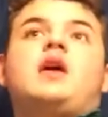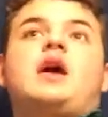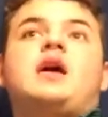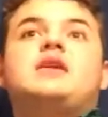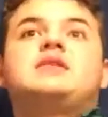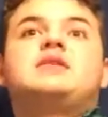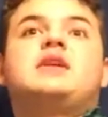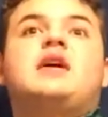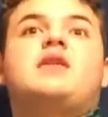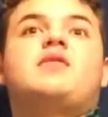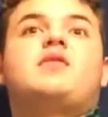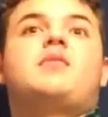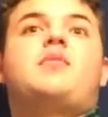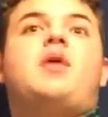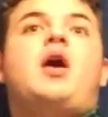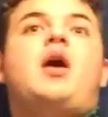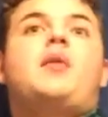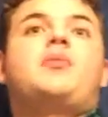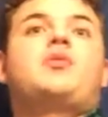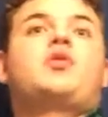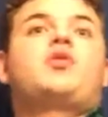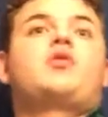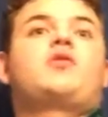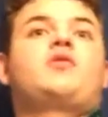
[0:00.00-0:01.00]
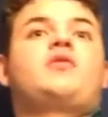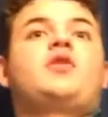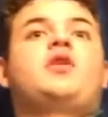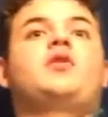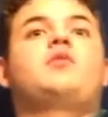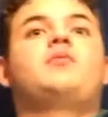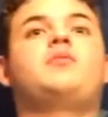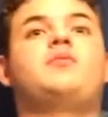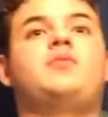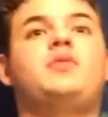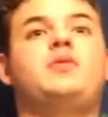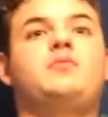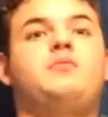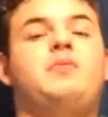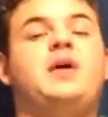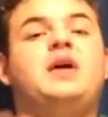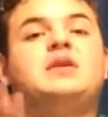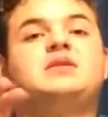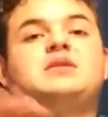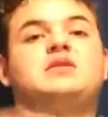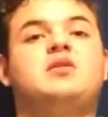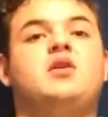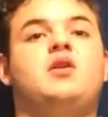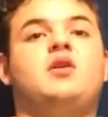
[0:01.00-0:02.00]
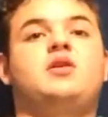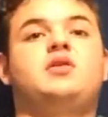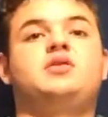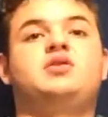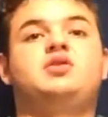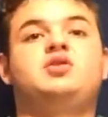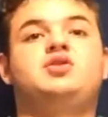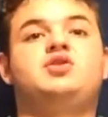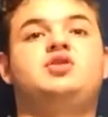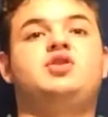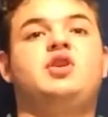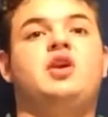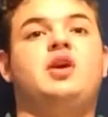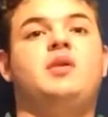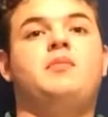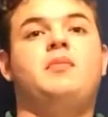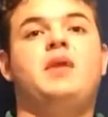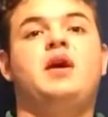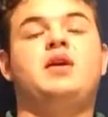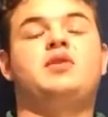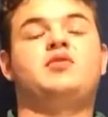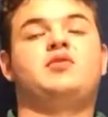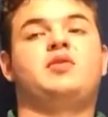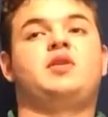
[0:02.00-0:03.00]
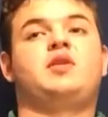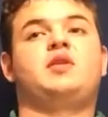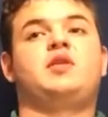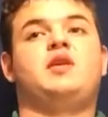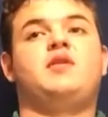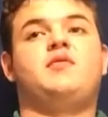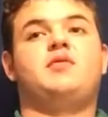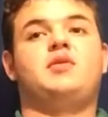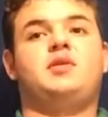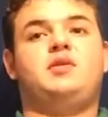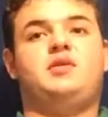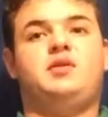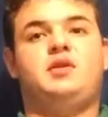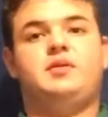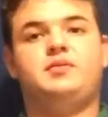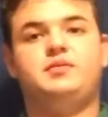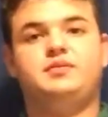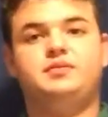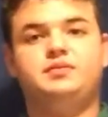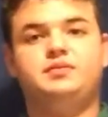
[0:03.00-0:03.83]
instead of the popular vote based on gerrymandering and everything.